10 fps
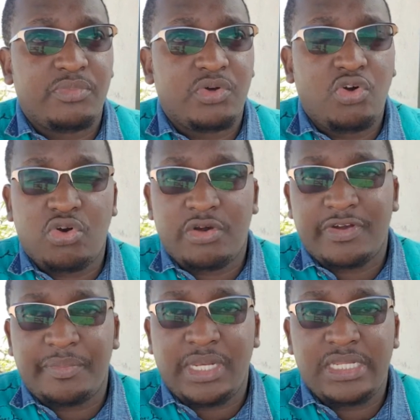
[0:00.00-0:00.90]
grow a
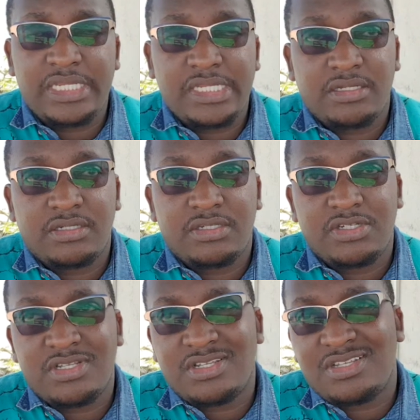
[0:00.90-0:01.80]
family.
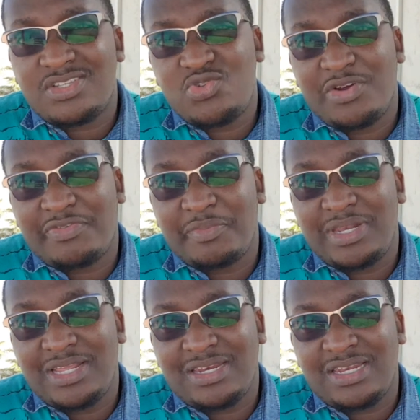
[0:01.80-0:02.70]
Is grow a
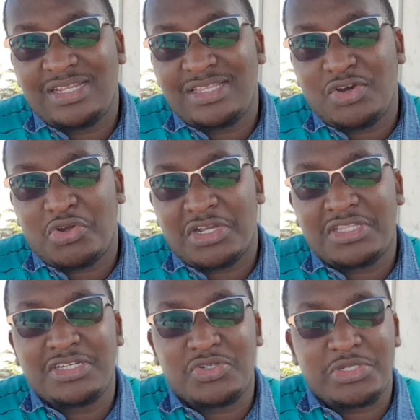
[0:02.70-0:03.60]
family really the correct
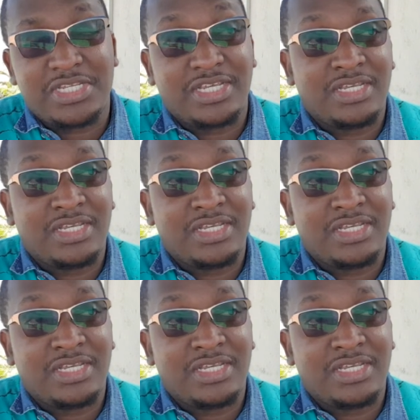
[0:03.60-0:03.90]
thing to say?